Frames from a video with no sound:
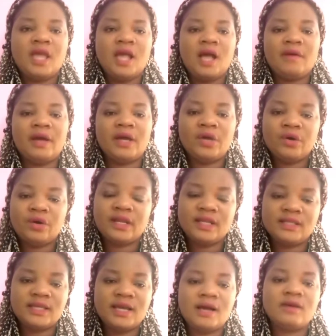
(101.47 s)
our
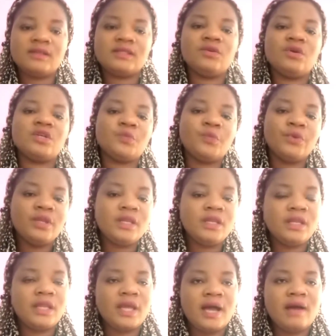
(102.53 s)
current house. He was building
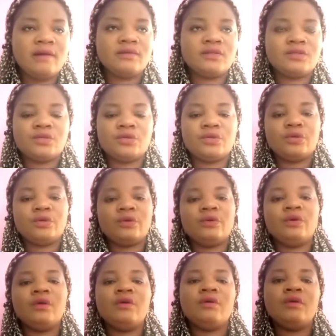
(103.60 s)
the house, so
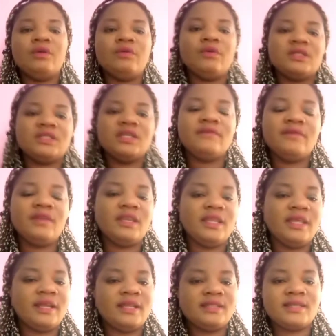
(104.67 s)
he was living in
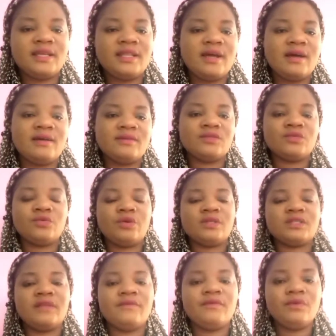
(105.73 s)
a rented house. He
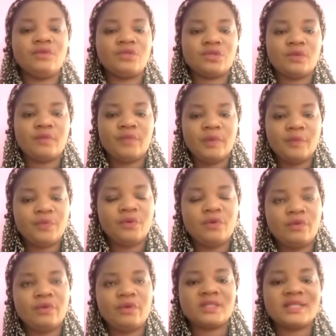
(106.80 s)
was living with some people.
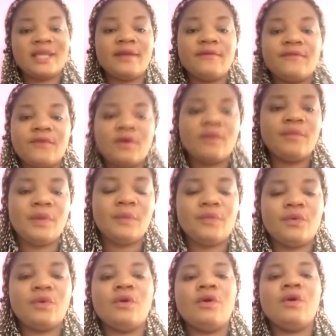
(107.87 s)
It was like 4
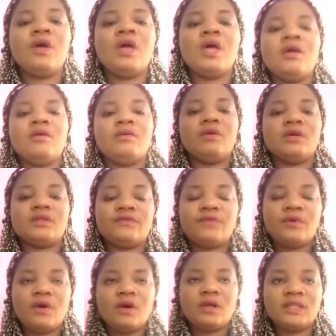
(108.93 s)
people. There was
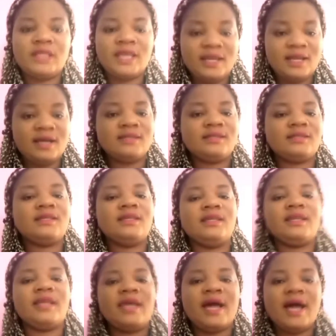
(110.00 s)
4 tenants in
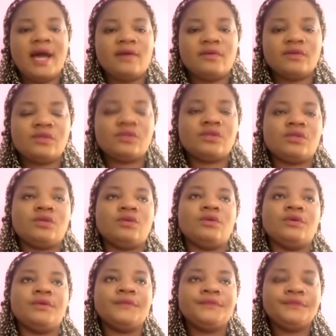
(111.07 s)
the house.
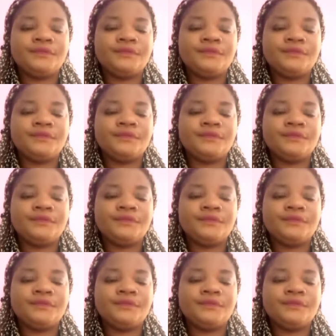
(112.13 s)
So